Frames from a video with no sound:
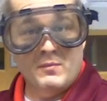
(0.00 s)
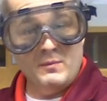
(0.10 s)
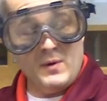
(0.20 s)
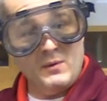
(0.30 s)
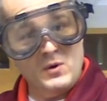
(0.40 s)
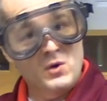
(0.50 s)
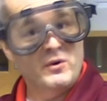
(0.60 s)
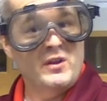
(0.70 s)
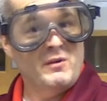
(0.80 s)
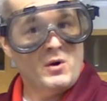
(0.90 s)
But we don't
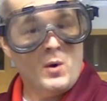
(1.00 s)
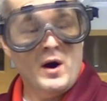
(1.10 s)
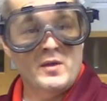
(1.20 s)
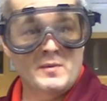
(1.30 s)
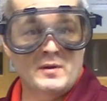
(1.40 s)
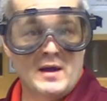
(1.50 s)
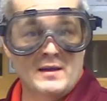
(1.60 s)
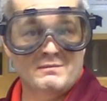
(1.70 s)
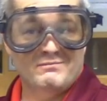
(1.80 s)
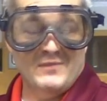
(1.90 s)
really require them
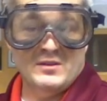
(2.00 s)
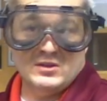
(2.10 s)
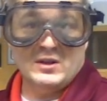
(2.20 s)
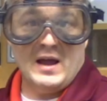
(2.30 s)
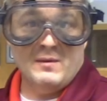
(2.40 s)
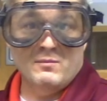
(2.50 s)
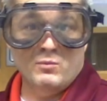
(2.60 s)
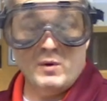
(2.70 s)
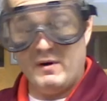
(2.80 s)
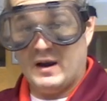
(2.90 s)
at, in this
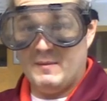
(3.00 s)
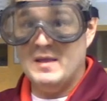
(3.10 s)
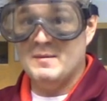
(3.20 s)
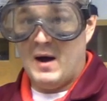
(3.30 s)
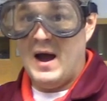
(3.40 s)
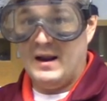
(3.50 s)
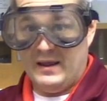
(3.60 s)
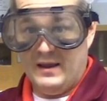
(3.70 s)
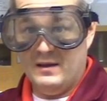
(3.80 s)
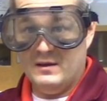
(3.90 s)
lab. We recommend them
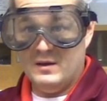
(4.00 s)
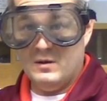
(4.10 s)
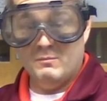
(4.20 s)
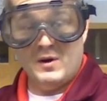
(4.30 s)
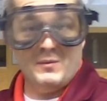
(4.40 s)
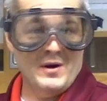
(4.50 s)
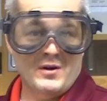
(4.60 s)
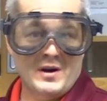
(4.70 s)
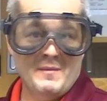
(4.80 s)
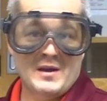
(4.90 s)
highly, but we're
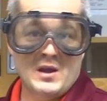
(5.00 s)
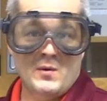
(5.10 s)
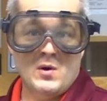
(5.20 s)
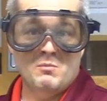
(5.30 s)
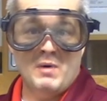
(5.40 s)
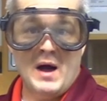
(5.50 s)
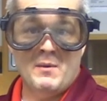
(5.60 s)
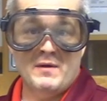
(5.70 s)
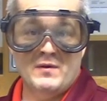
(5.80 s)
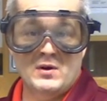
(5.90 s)
not going to make you go out and buy
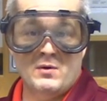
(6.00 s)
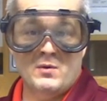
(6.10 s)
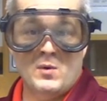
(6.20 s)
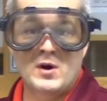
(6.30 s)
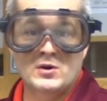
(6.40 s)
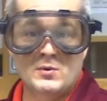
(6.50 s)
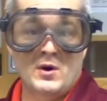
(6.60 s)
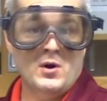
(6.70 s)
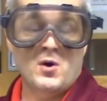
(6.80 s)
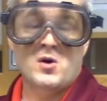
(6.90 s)
one if you don't want to or
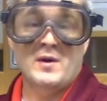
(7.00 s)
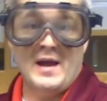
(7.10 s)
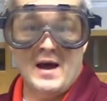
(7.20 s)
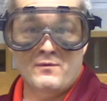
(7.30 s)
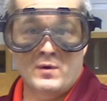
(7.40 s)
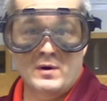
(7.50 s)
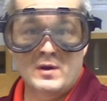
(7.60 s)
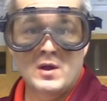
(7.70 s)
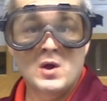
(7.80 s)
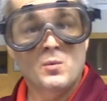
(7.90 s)
you don't already have
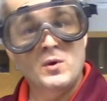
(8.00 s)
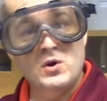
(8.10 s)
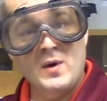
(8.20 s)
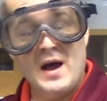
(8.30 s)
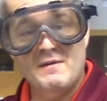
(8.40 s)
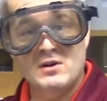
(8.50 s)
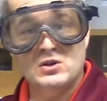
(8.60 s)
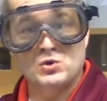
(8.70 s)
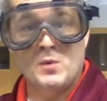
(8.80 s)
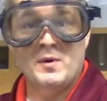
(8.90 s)
one. We do have an
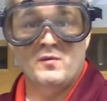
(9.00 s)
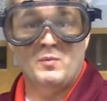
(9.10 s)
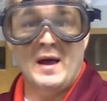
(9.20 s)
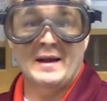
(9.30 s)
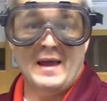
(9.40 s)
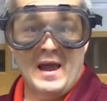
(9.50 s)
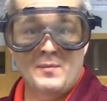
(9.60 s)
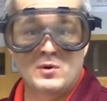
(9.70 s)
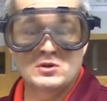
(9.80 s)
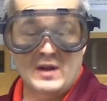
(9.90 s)
assortment of black
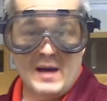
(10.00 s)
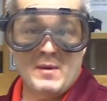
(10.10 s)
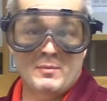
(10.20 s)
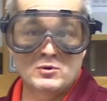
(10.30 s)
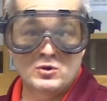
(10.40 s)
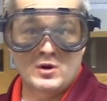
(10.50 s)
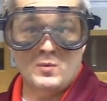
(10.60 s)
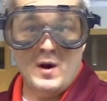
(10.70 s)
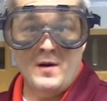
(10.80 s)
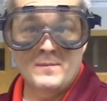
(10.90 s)
aprons, lab aprons you
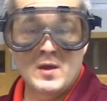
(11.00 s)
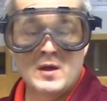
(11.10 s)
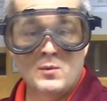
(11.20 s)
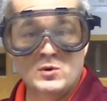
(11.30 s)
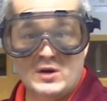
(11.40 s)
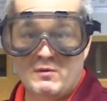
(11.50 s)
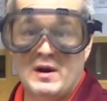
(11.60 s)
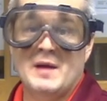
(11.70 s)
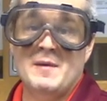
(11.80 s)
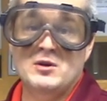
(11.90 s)
can wear, which I
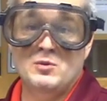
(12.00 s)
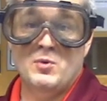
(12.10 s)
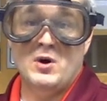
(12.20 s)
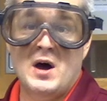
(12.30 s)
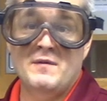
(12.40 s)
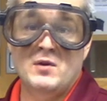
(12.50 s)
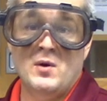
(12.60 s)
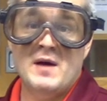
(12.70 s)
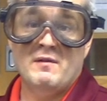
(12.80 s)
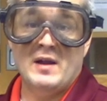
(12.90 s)
recommend you put if you
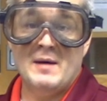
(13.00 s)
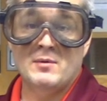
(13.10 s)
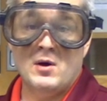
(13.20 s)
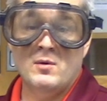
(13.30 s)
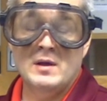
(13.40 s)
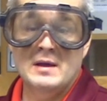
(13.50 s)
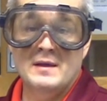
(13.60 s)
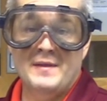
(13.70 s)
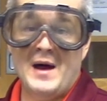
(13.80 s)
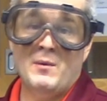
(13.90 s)
don't have a lab coat.
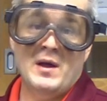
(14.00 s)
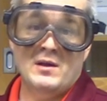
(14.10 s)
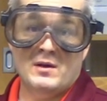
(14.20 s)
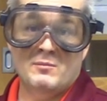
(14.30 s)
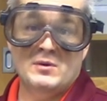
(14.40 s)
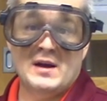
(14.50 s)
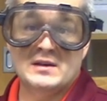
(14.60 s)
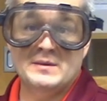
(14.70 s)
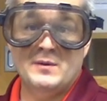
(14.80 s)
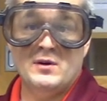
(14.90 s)
That way you can
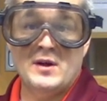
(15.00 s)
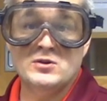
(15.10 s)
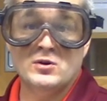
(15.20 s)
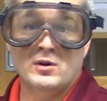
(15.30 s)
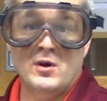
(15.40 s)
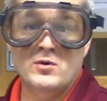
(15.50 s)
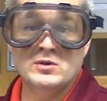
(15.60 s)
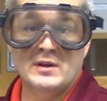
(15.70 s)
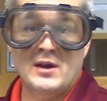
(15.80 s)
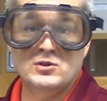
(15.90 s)
protect some of your nicer
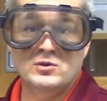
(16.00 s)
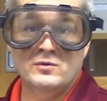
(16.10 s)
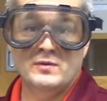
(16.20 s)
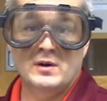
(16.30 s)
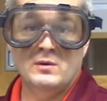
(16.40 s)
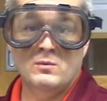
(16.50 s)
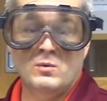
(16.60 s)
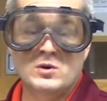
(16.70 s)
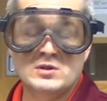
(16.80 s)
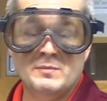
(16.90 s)
clothes in case you've uh,
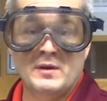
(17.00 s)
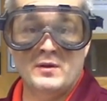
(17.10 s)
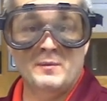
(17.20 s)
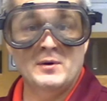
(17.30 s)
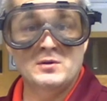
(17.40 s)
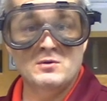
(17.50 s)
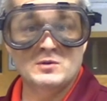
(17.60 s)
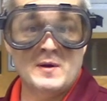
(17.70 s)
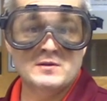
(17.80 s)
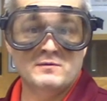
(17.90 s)
worn something a little bit too
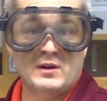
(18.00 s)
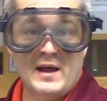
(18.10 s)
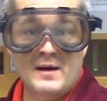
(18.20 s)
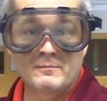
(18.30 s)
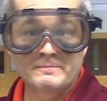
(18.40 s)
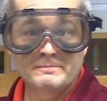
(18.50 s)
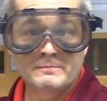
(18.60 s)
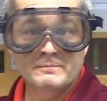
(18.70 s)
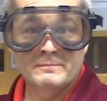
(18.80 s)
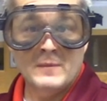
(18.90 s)
expensive to lab.
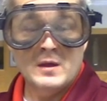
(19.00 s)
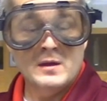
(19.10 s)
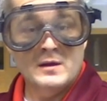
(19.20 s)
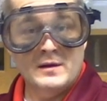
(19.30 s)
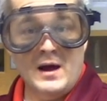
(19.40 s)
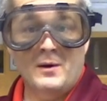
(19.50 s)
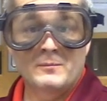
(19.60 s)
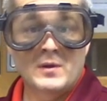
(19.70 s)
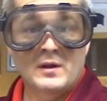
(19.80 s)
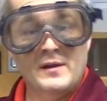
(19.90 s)

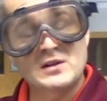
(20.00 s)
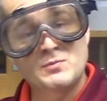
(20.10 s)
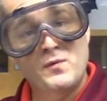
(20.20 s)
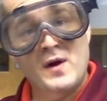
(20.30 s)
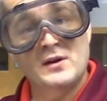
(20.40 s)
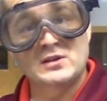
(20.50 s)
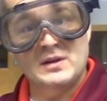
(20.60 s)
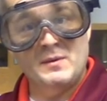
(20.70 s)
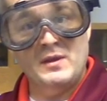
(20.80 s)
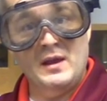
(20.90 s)
Now, let's move on to
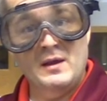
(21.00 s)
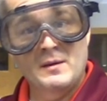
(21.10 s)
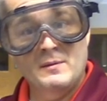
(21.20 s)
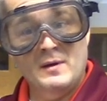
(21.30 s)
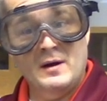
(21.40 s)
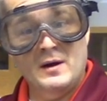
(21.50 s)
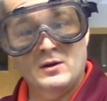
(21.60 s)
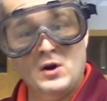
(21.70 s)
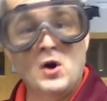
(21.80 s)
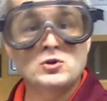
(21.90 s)
some of the uh,
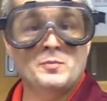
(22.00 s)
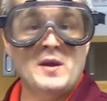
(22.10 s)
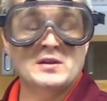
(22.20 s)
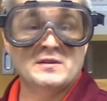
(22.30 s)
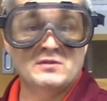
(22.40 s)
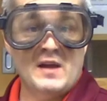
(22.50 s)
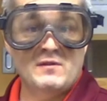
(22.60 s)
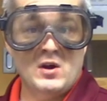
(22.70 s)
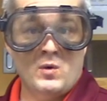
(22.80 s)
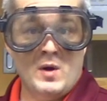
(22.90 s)
larger pieces of
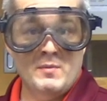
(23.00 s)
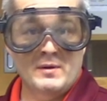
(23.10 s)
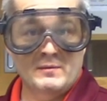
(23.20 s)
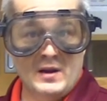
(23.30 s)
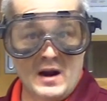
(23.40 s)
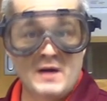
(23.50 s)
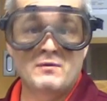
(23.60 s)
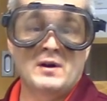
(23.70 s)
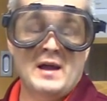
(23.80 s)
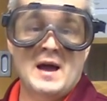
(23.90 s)
safety equipment that
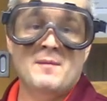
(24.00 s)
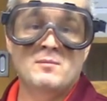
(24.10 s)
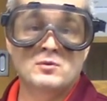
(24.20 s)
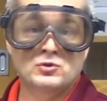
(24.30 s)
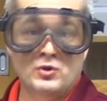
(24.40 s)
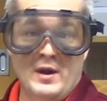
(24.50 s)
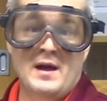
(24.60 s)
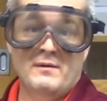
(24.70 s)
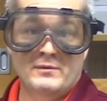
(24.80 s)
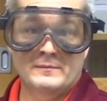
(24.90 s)
every lab should have.